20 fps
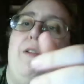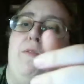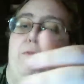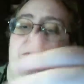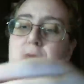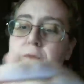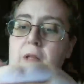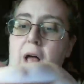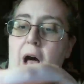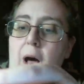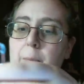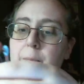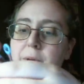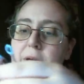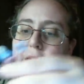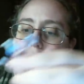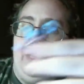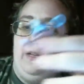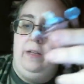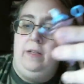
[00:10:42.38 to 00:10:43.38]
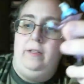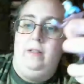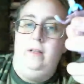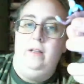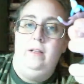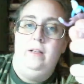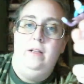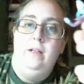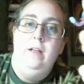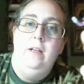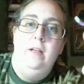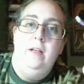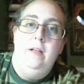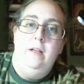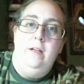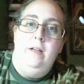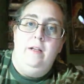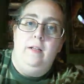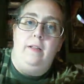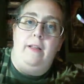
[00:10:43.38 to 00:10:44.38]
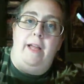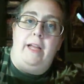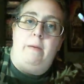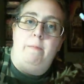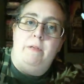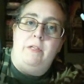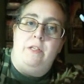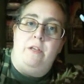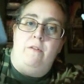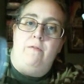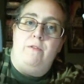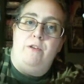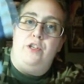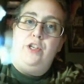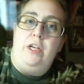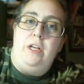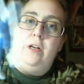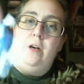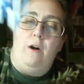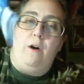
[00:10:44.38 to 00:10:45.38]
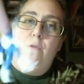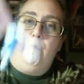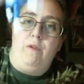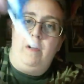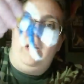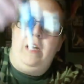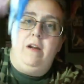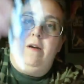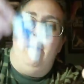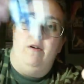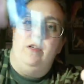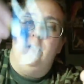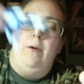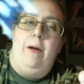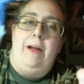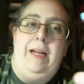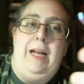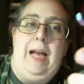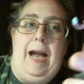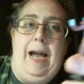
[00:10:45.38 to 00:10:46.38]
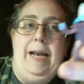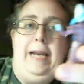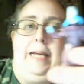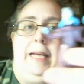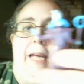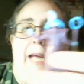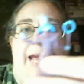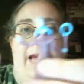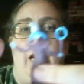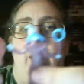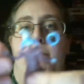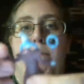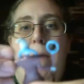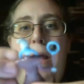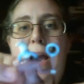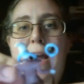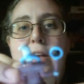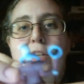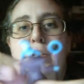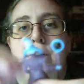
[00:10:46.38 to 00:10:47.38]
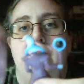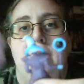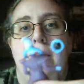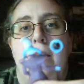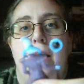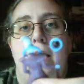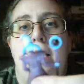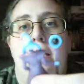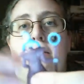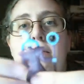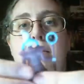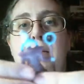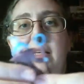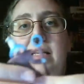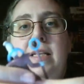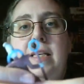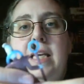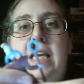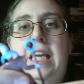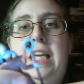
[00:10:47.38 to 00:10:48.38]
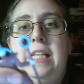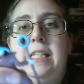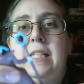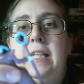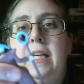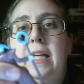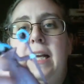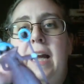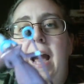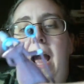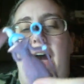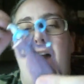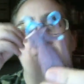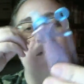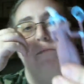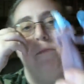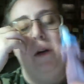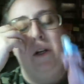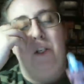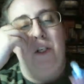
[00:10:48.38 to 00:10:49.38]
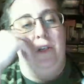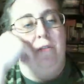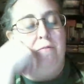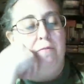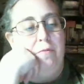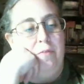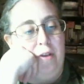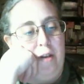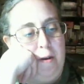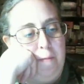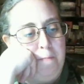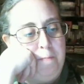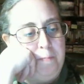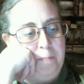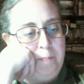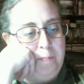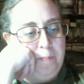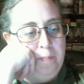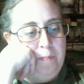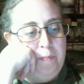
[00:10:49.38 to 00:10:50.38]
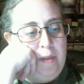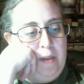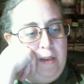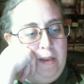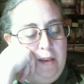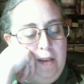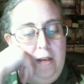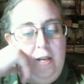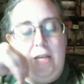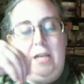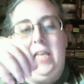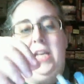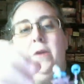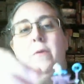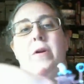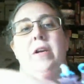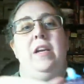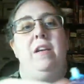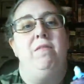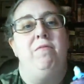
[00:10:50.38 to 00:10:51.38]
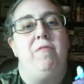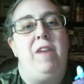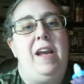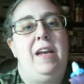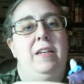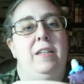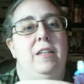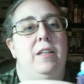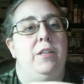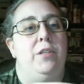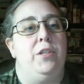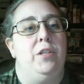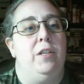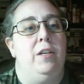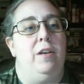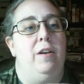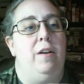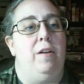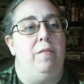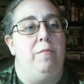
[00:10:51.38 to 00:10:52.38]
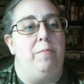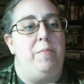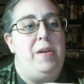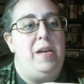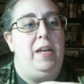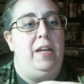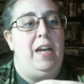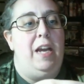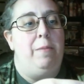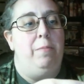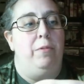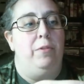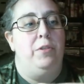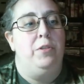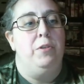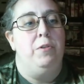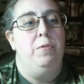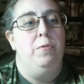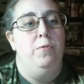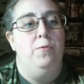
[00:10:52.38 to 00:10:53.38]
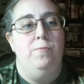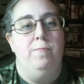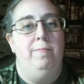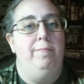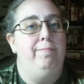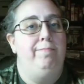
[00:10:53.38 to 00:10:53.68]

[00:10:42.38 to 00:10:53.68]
floppy like Mr. Vegeta over here, so kind of can't imagine that he's going to have much of, an advantage of being able to